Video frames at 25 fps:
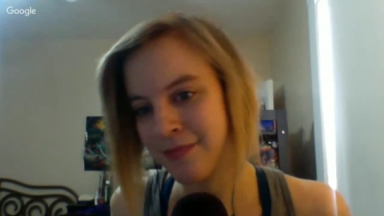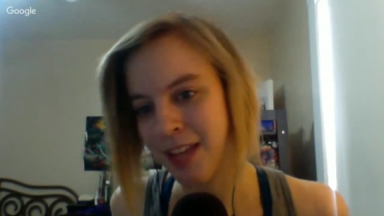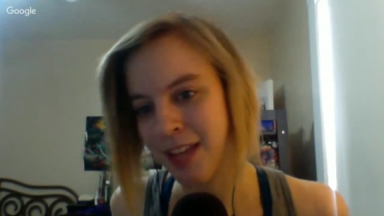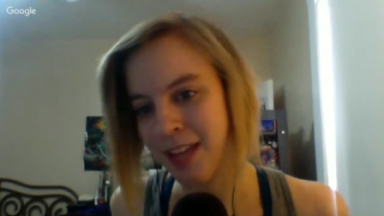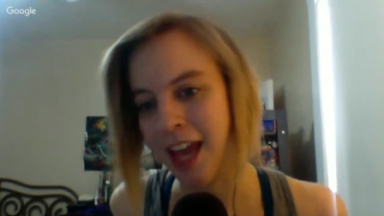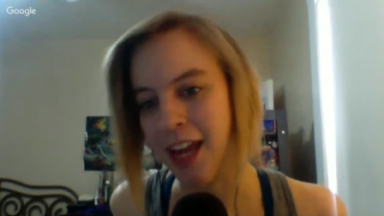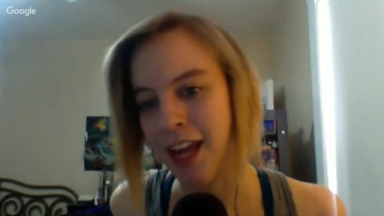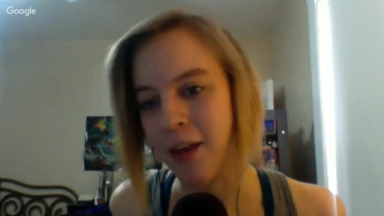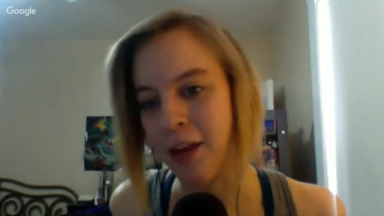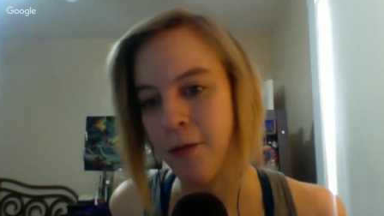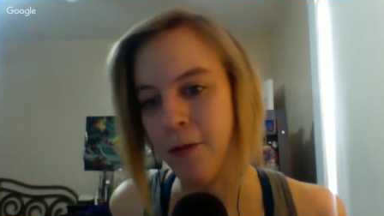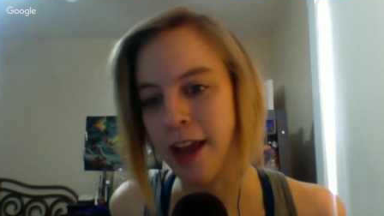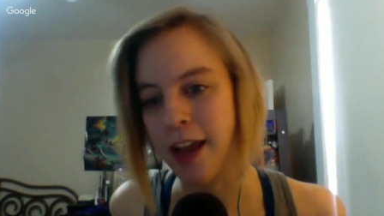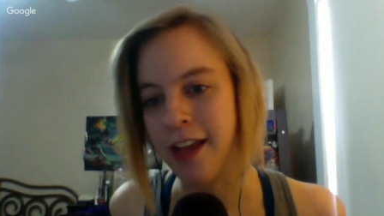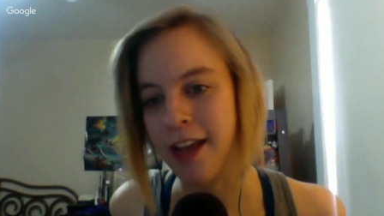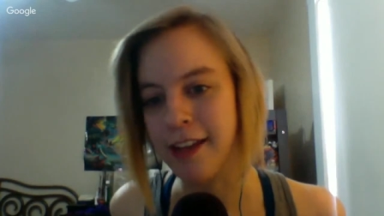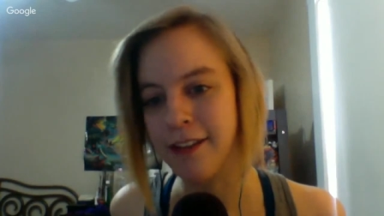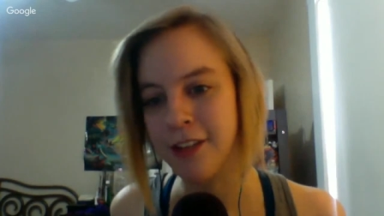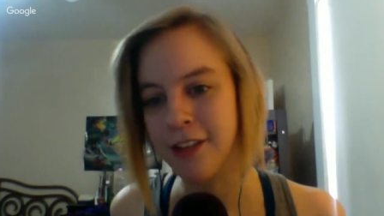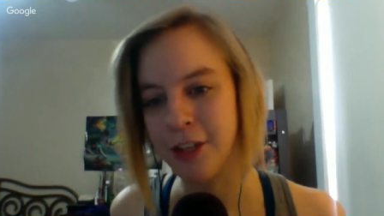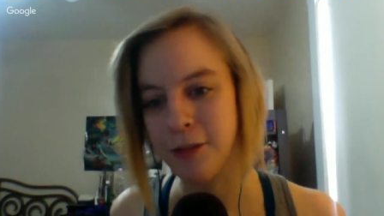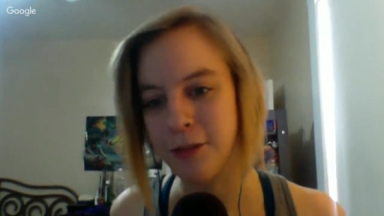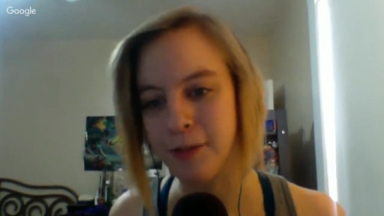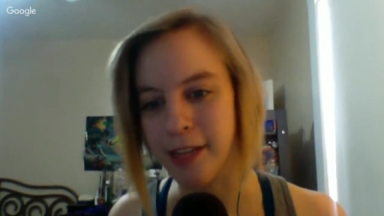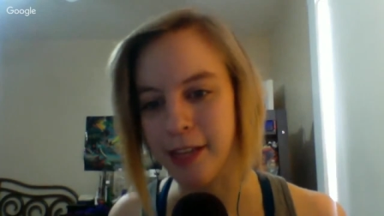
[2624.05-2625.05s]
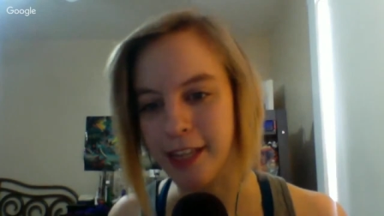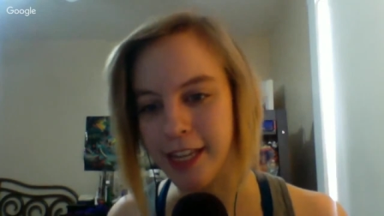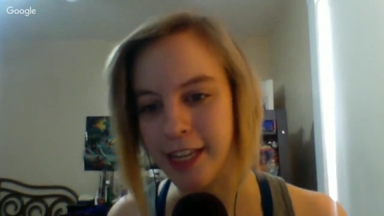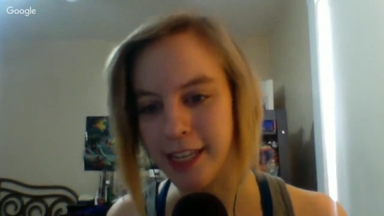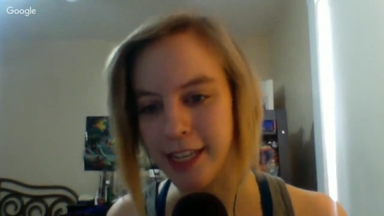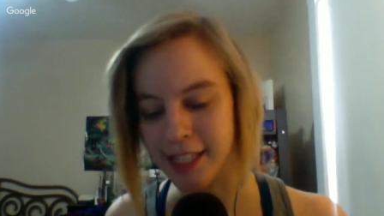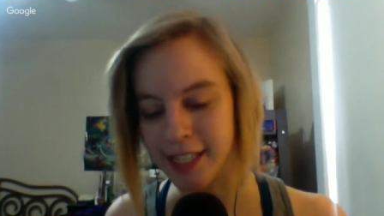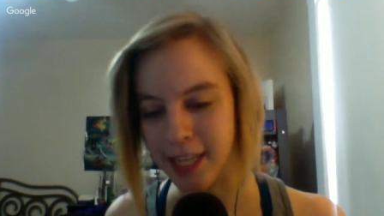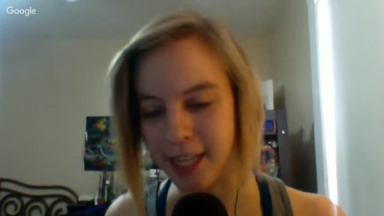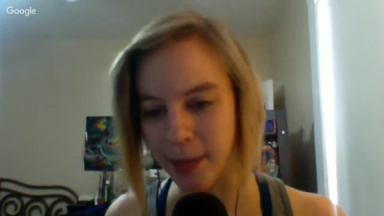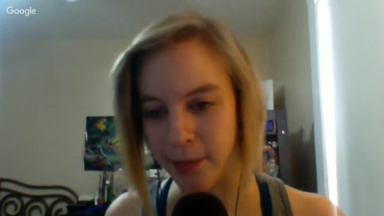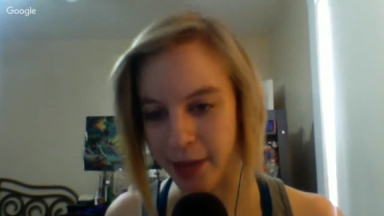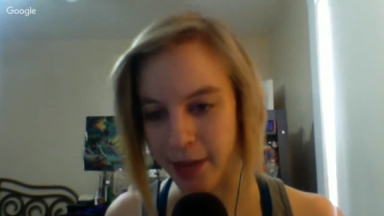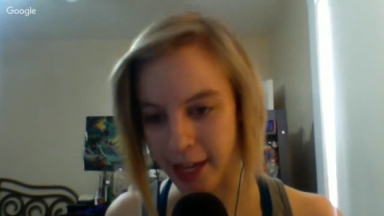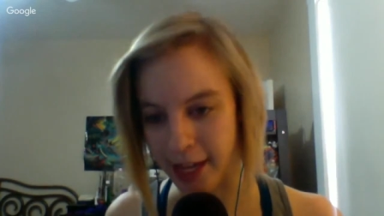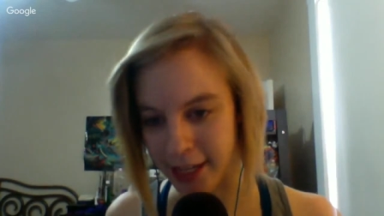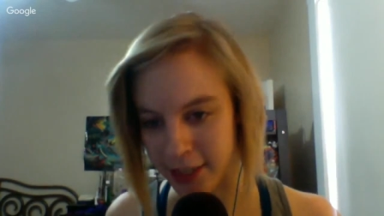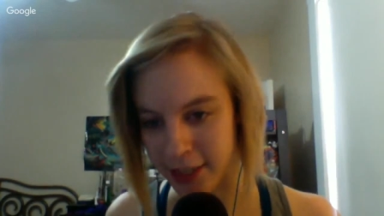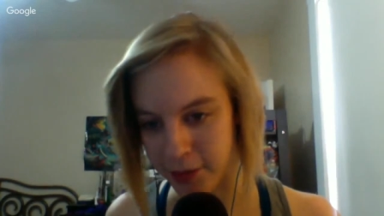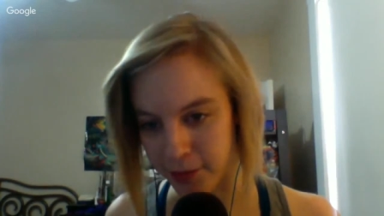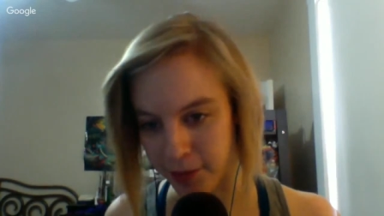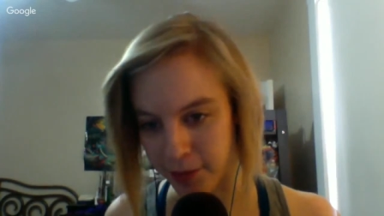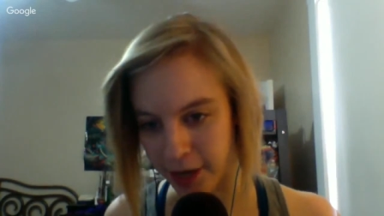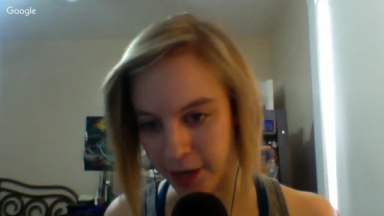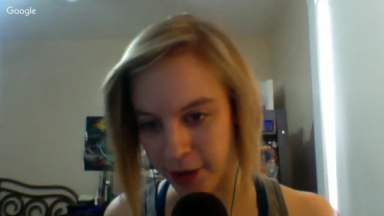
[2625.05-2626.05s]
Anyway, should we like skip ahead
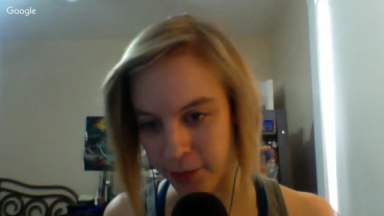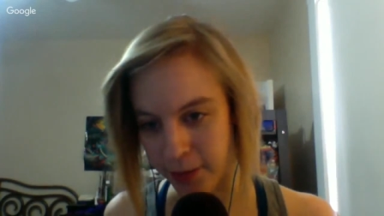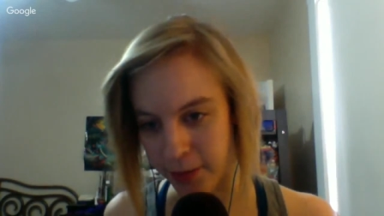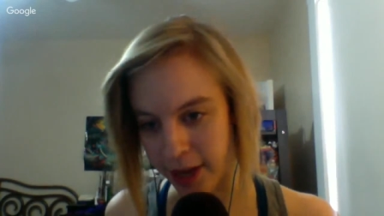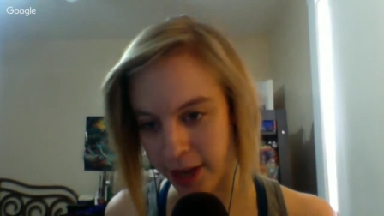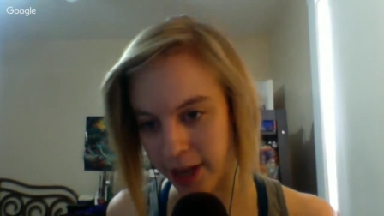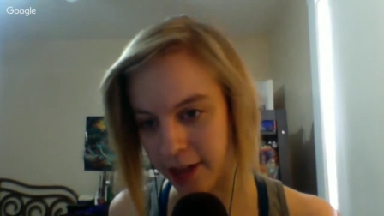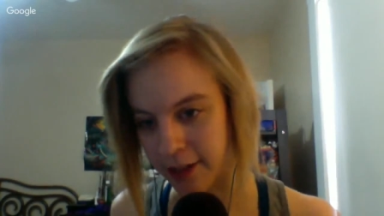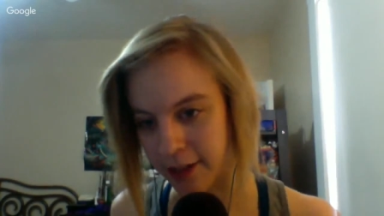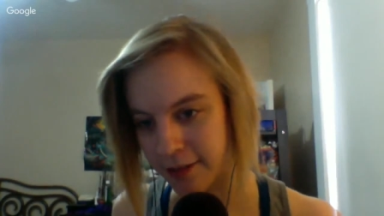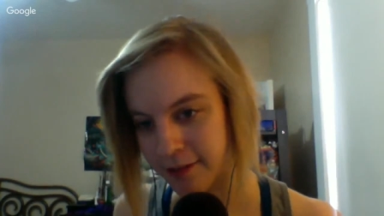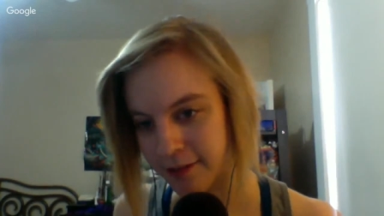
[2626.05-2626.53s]
to reader mail?